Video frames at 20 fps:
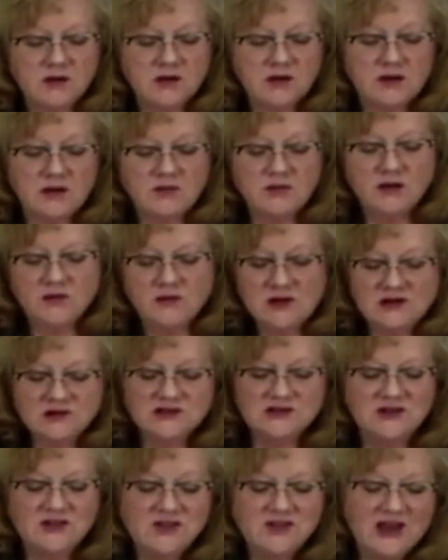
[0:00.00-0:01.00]
Love it,
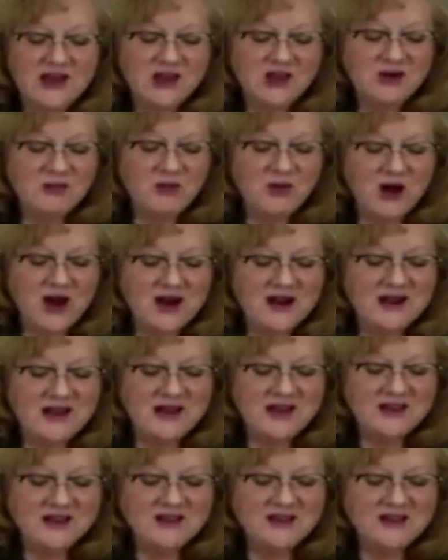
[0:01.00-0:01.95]
Gracia. Thank you, Bonnie.